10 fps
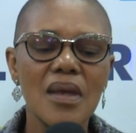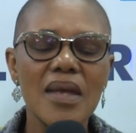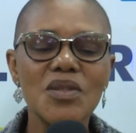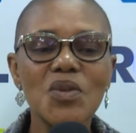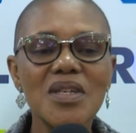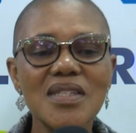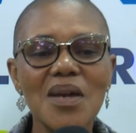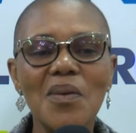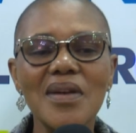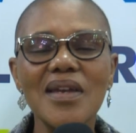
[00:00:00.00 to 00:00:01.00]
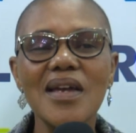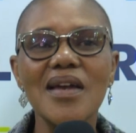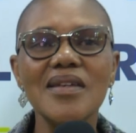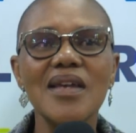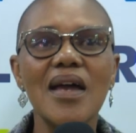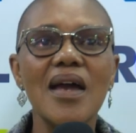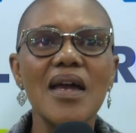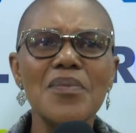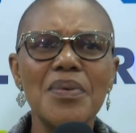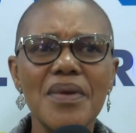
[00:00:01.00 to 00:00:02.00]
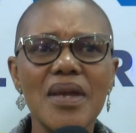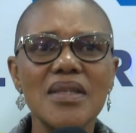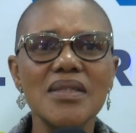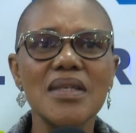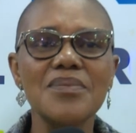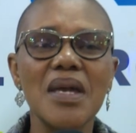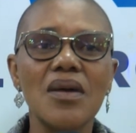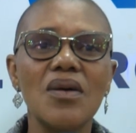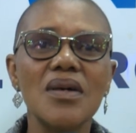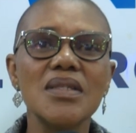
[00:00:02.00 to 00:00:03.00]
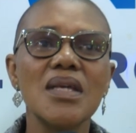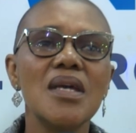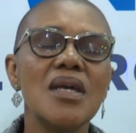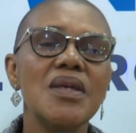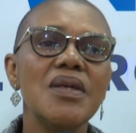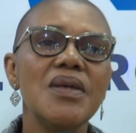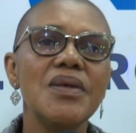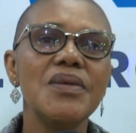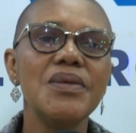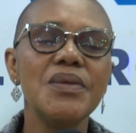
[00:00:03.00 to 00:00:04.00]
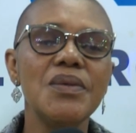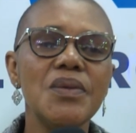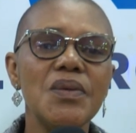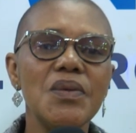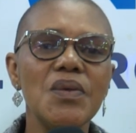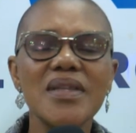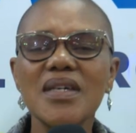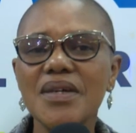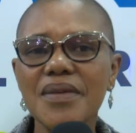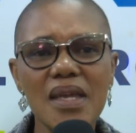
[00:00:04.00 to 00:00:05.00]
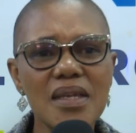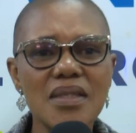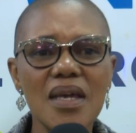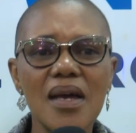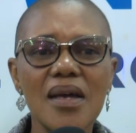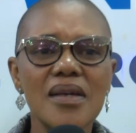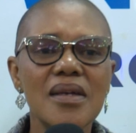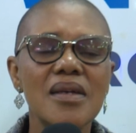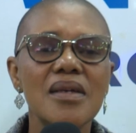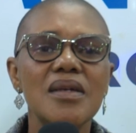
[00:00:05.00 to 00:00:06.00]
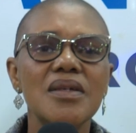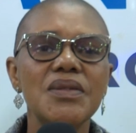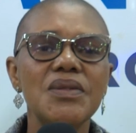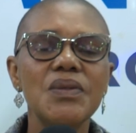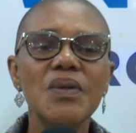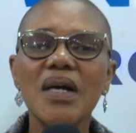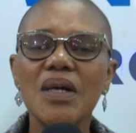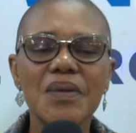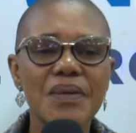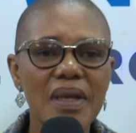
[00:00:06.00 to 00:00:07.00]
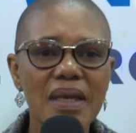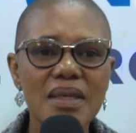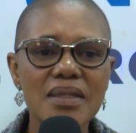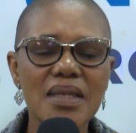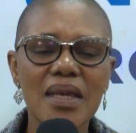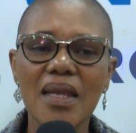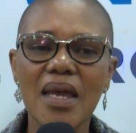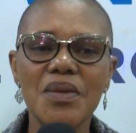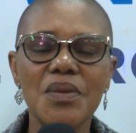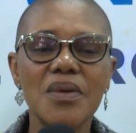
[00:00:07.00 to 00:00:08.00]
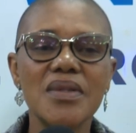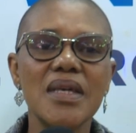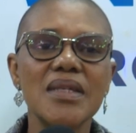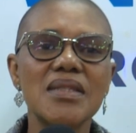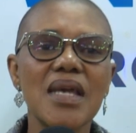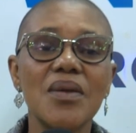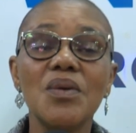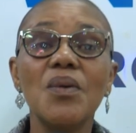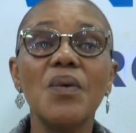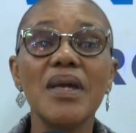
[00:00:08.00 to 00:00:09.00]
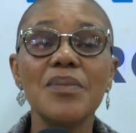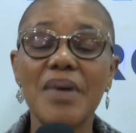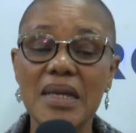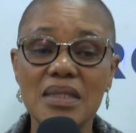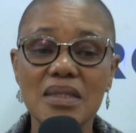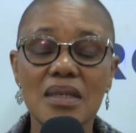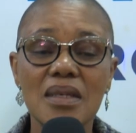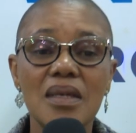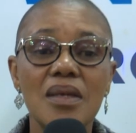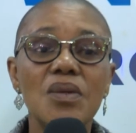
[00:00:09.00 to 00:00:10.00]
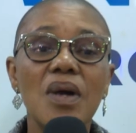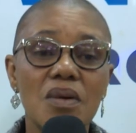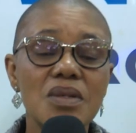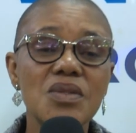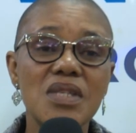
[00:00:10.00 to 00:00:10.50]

I took it away. I prayed. I said, my God, you are the creator. You are great, and I know that, I don't know when, but you are going to